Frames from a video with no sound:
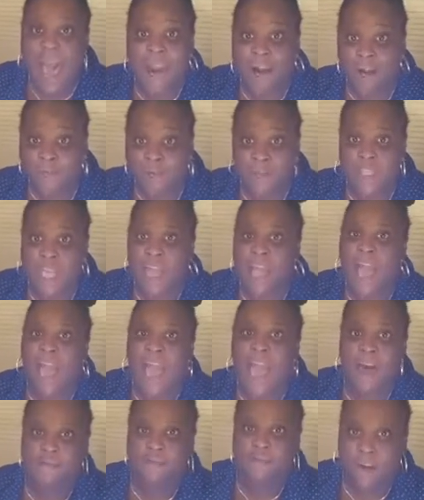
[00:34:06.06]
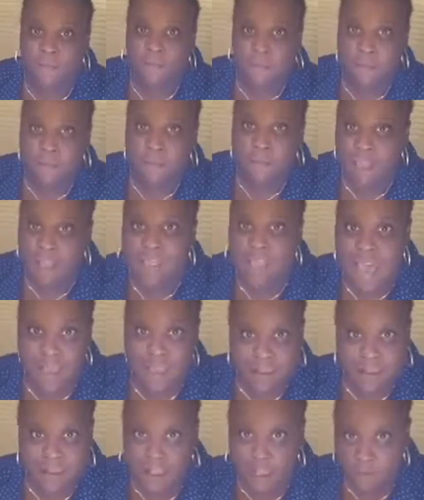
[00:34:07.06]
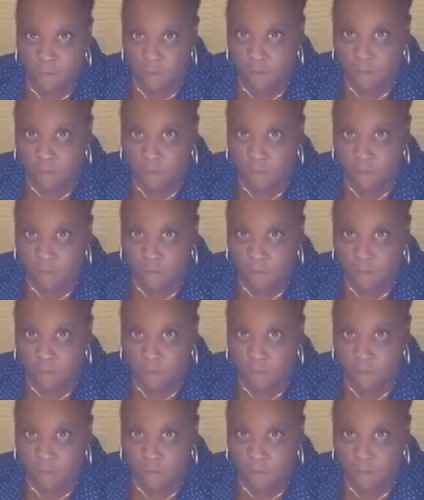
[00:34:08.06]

don't think I have never been that sick